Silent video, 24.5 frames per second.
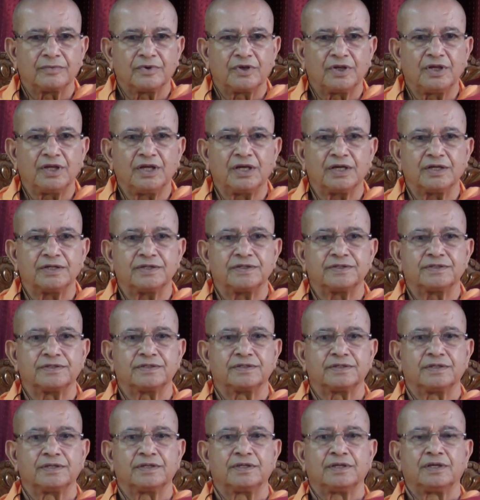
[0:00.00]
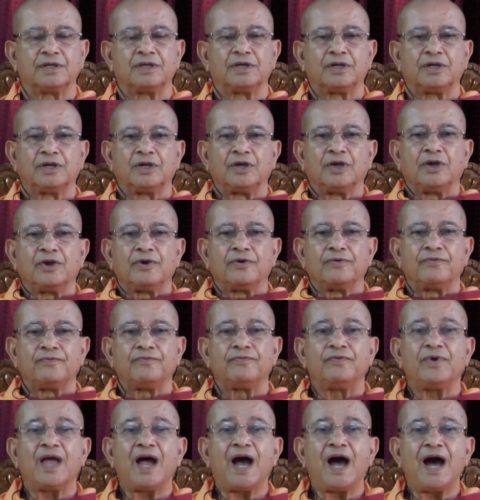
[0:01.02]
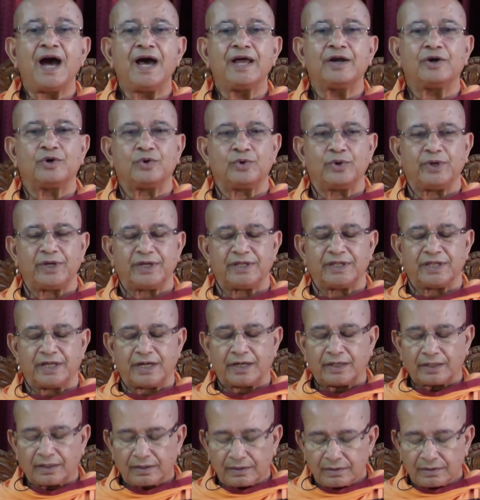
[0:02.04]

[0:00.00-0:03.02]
Yes. We are doing that.